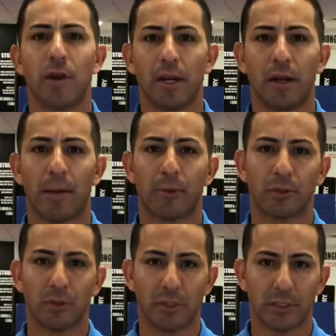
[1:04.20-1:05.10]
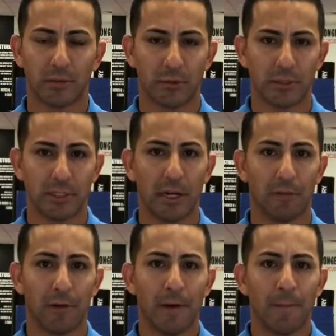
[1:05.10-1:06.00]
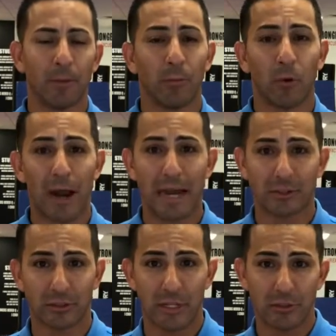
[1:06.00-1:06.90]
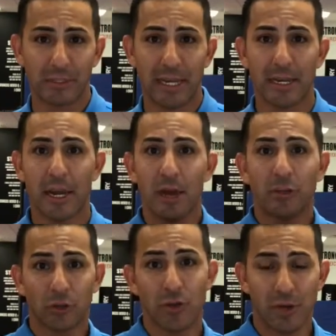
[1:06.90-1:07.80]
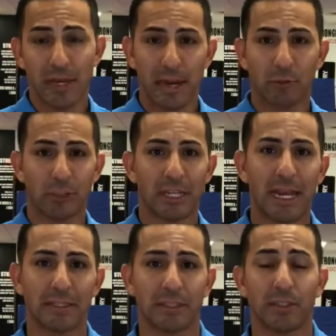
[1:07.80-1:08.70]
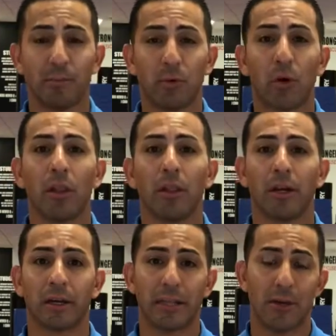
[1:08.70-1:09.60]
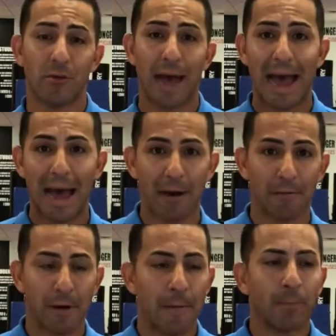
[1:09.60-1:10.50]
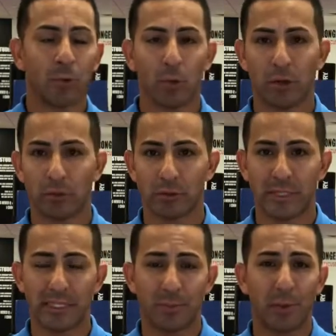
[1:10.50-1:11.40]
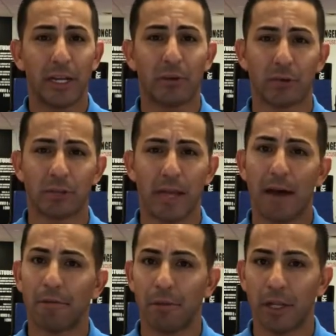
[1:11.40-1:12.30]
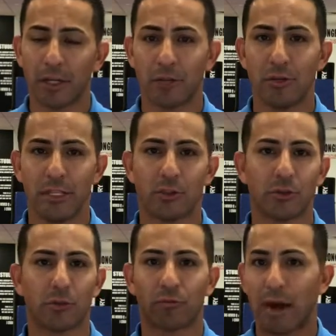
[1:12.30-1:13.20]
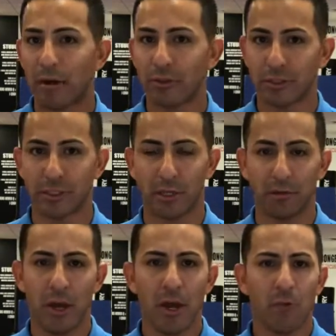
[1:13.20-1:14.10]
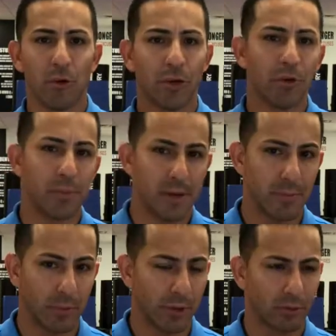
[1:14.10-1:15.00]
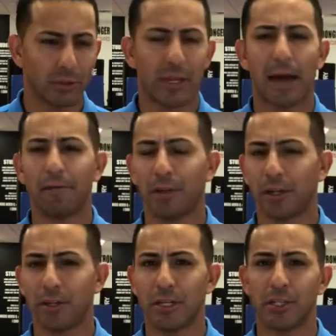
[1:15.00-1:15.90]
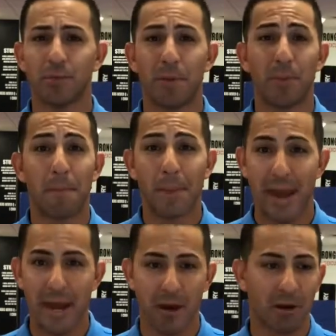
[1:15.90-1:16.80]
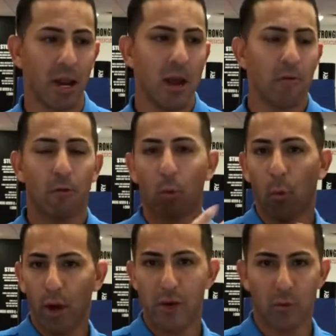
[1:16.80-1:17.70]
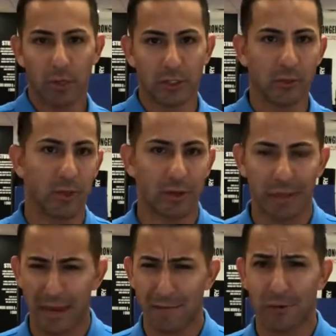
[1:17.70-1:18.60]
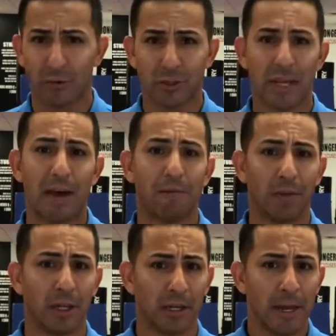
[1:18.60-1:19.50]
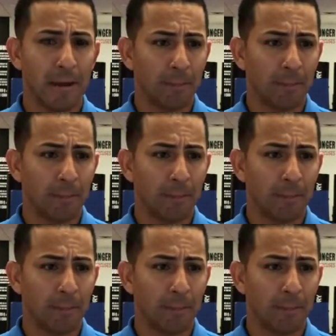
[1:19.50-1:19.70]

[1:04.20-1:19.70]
creating opportunities for yourself. The more actions that you take so you can get more chances, the more luck that you have doing those things. But in order to have luck, you need to surround yourself with good people. In order to have luck, you need to be prepared for what you want to do in your life. In order to have luck,